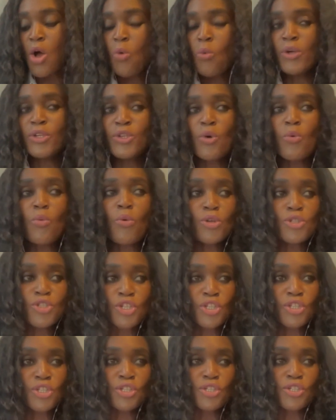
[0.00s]
when you're
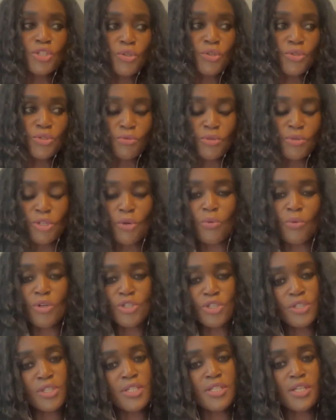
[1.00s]
watching the news, when you're
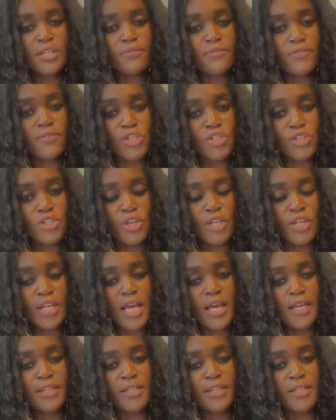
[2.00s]
watching the television,